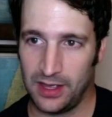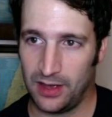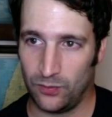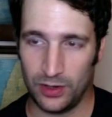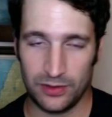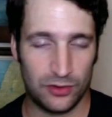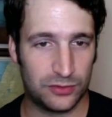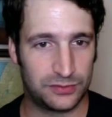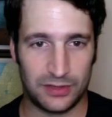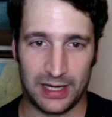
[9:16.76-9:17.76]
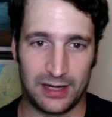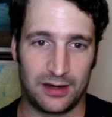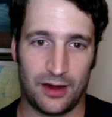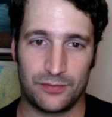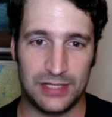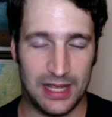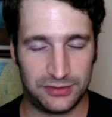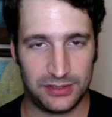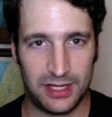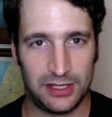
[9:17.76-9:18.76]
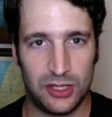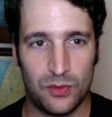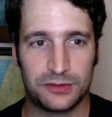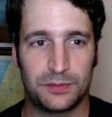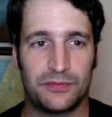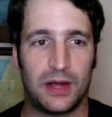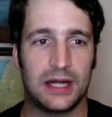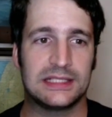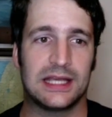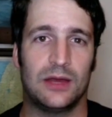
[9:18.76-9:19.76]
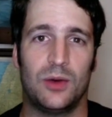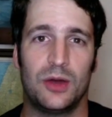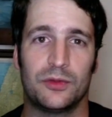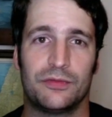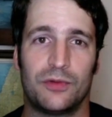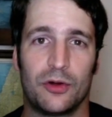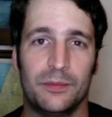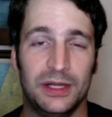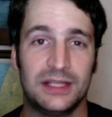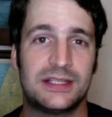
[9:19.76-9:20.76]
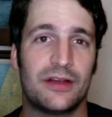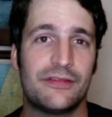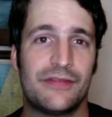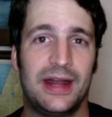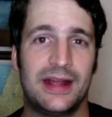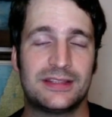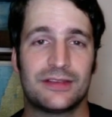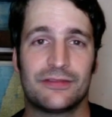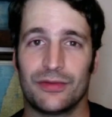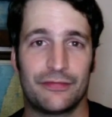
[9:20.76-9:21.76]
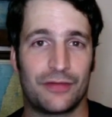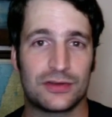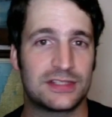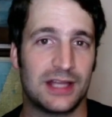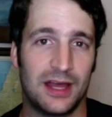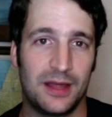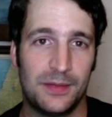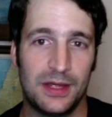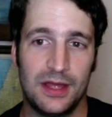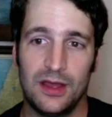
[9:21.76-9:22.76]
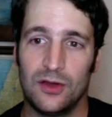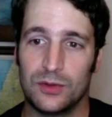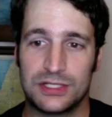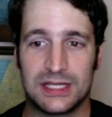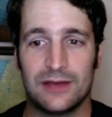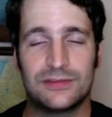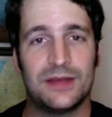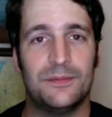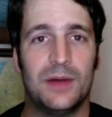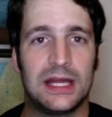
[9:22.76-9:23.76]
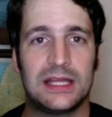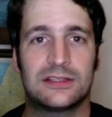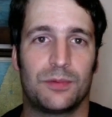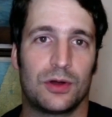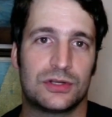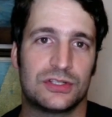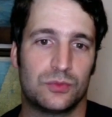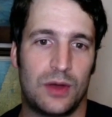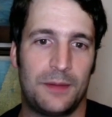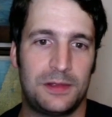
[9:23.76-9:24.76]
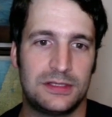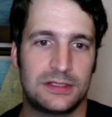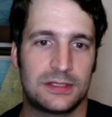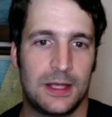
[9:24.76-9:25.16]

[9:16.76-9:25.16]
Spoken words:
One of those I covered yesterday, the U.S. providing Taiwan with foreign military financing for the first time, which gives them money to purchase weapons.